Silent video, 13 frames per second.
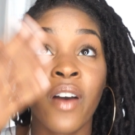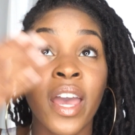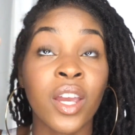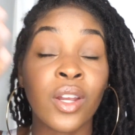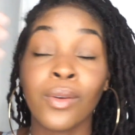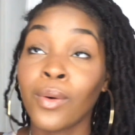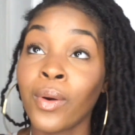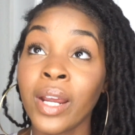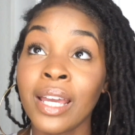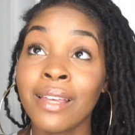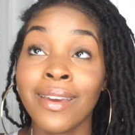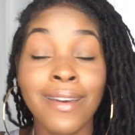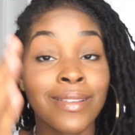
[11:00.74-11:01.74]
I ignore
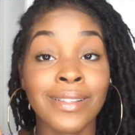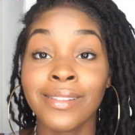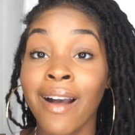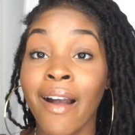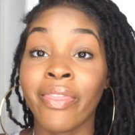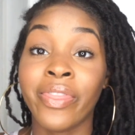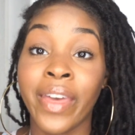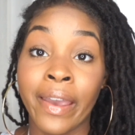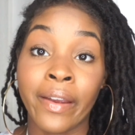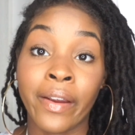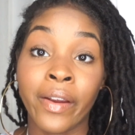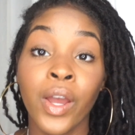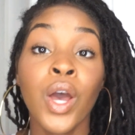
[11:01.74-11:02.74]
it, it's not
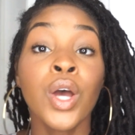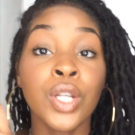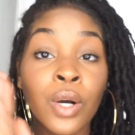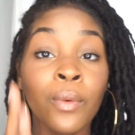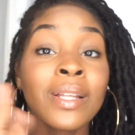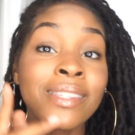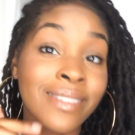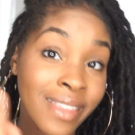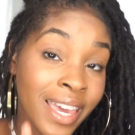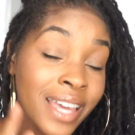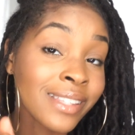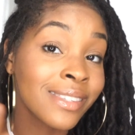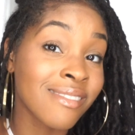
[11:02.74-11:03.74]
there. No, it's
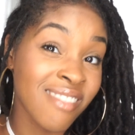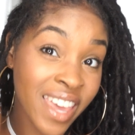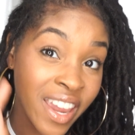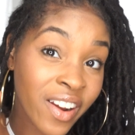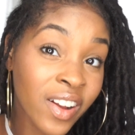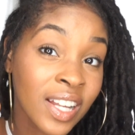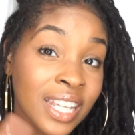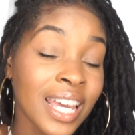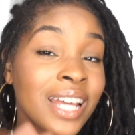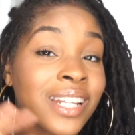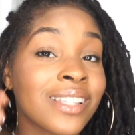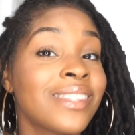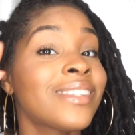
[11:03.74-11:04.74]
there, honey,
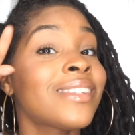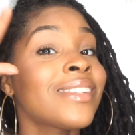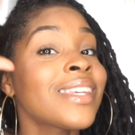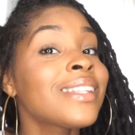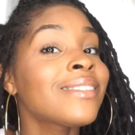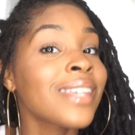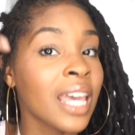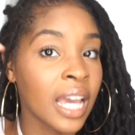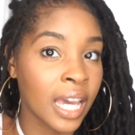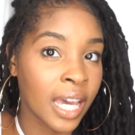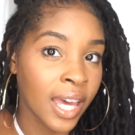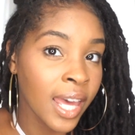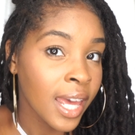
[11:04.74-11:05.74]
and it's
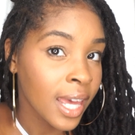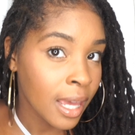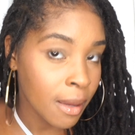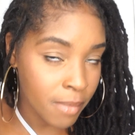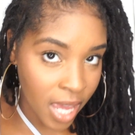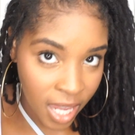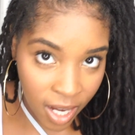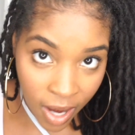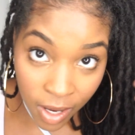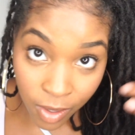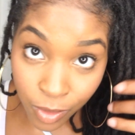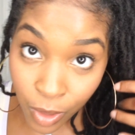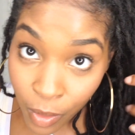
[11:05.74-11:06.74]
sitting in my hair.
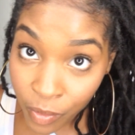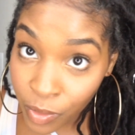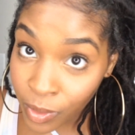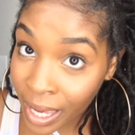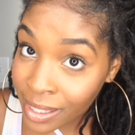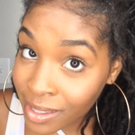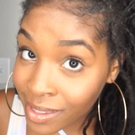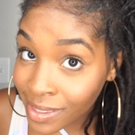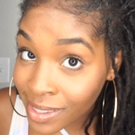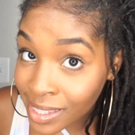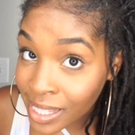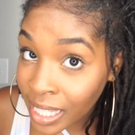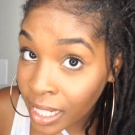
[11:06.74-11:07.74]
I don't know if you guys can
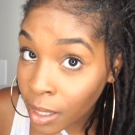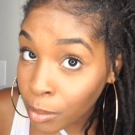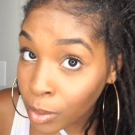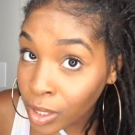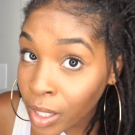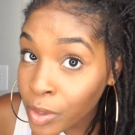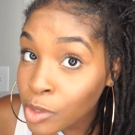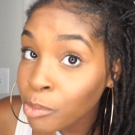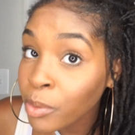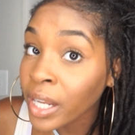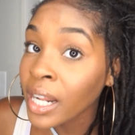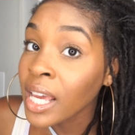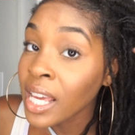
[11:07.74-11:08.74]
see it up close,
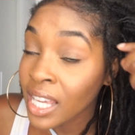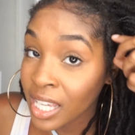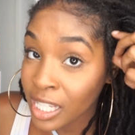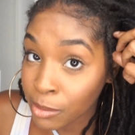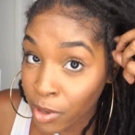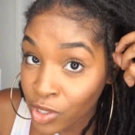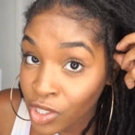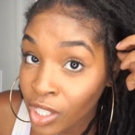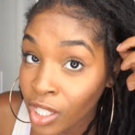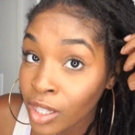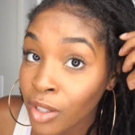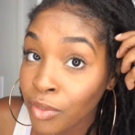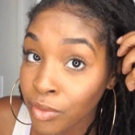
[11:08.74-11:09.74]
but especially
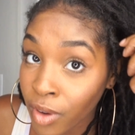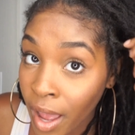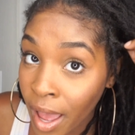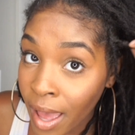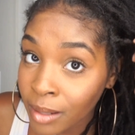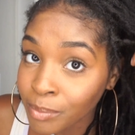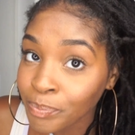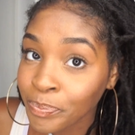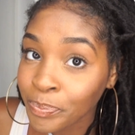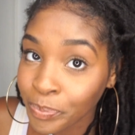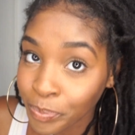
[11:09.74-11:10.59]
in the front